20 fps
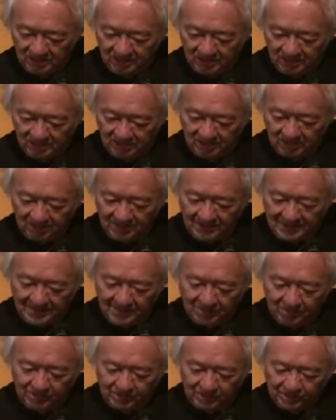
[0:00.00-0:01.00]
The
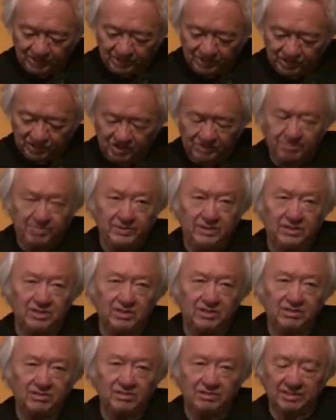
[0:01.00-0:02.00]
language is
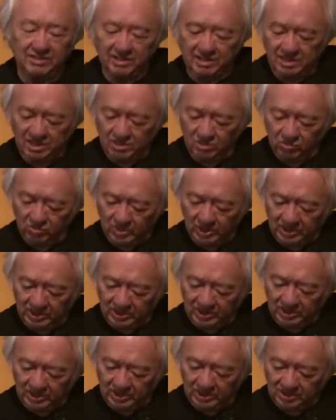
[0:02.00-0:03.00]
spare and
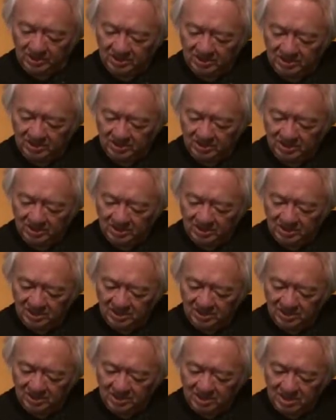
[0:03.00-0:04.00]
aerated.
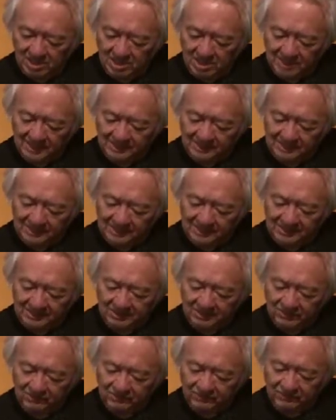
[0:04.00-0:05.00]
The lines
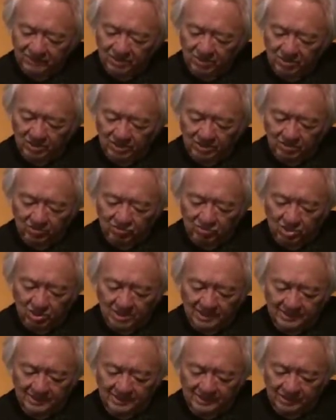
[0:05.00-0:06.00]
seem to float
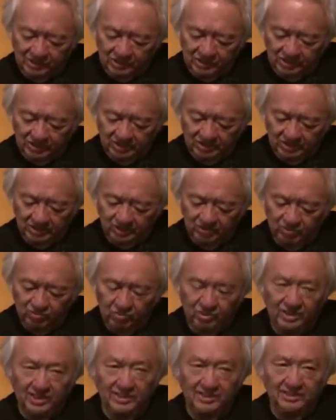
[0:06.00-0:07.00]
across each other,
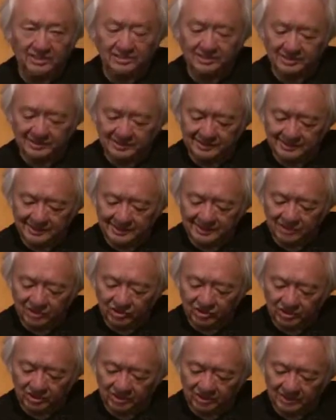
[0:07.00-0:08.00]
creating
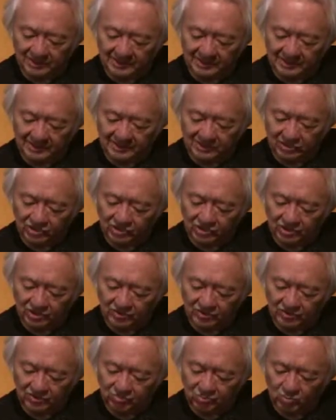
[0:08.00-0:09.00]
contingent linkages
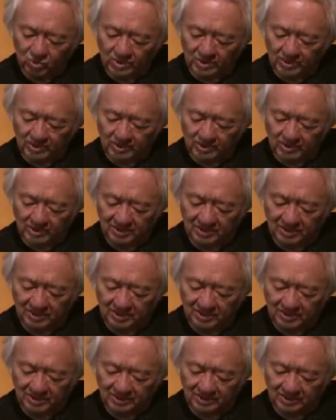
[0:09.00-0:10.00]
from one to the
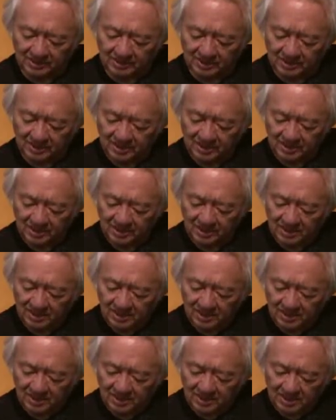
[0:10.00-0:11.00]
next.
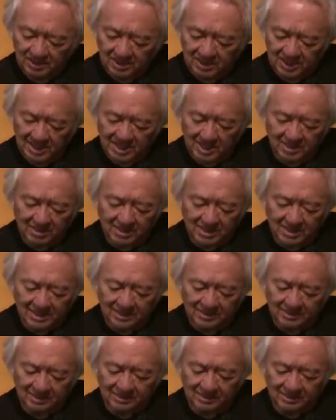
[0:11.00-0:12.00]
An
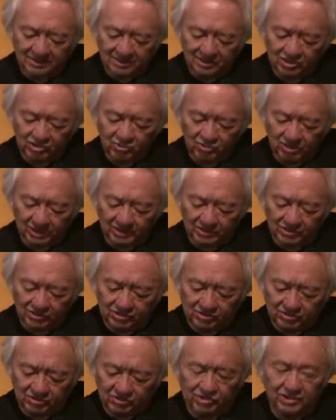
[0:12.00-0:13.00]
ally to the
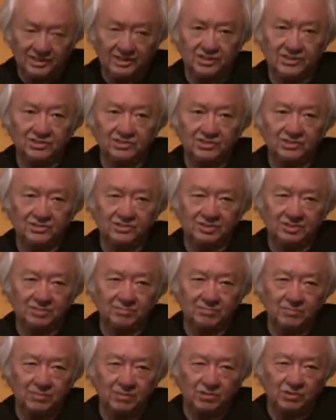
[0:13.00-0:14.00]
structural change is an
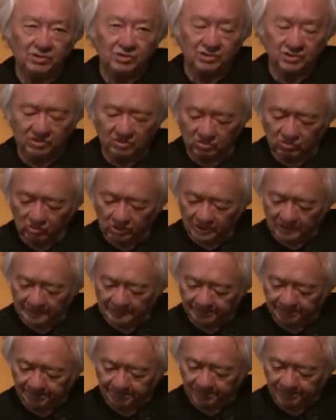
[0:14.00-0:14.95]
emotional one.